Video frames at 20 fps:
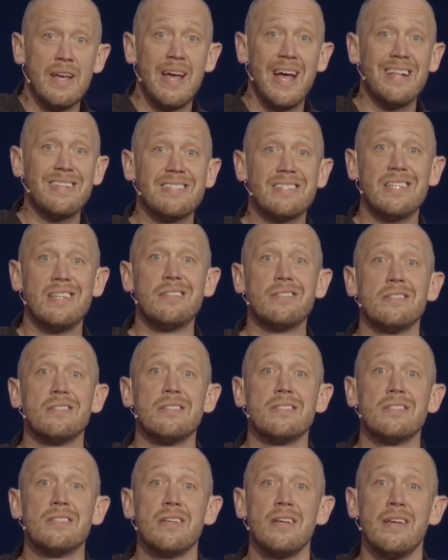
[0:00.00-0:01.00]
and
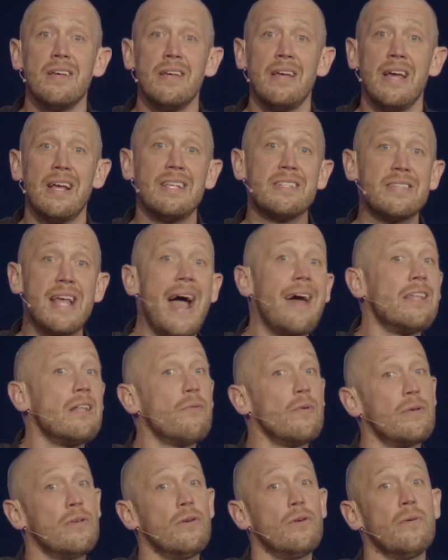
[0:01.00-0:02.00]
seasons, exactly
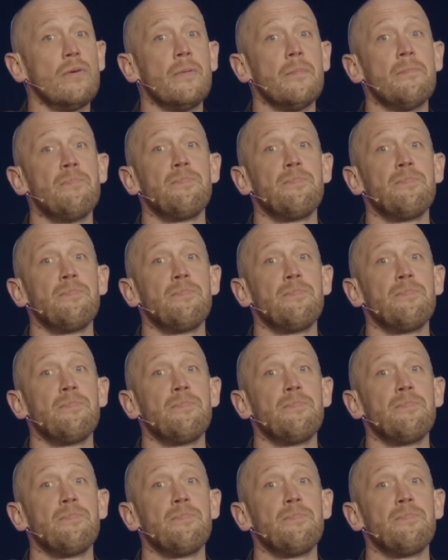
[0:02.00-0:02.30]
what you